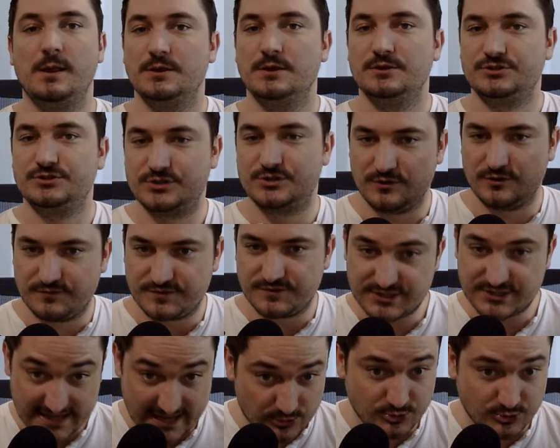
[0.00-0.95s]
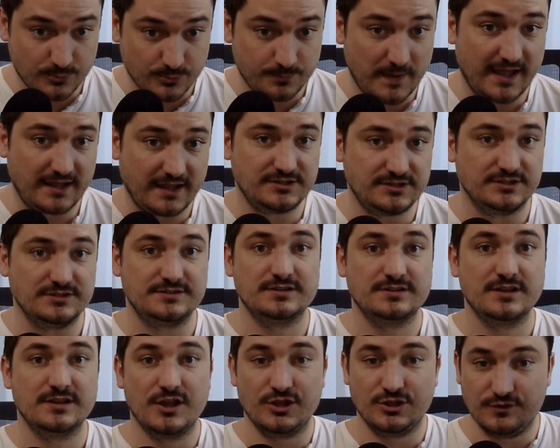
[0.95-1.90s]
So you've scaled your pages.
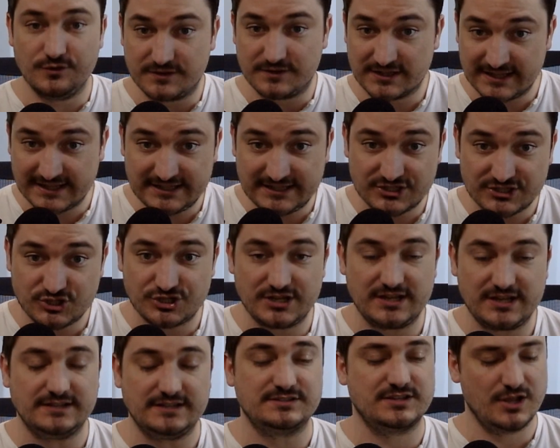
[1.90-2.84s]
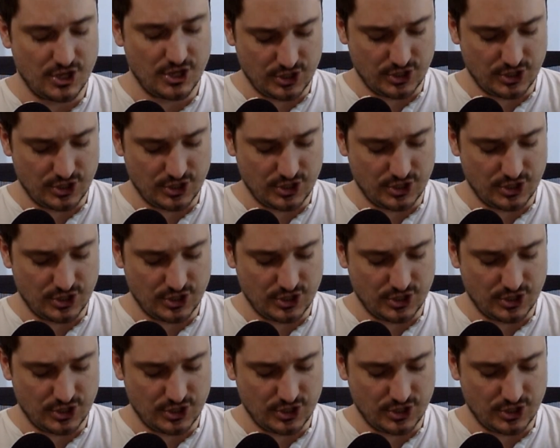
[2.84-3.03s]
You've cleaned the sheets.